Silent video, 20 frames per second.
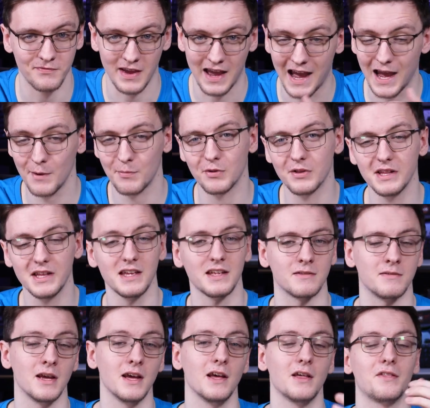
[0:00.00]
Happily,
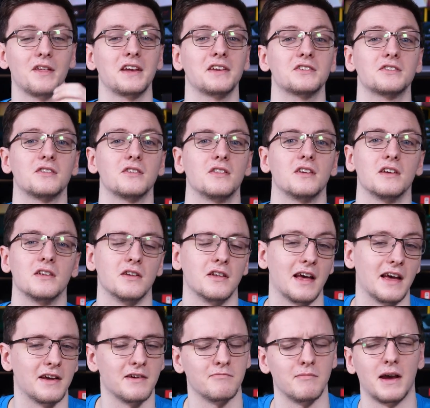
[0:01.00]
and thanks to
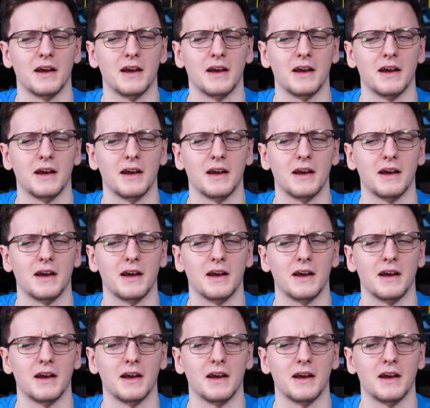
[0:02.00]
the,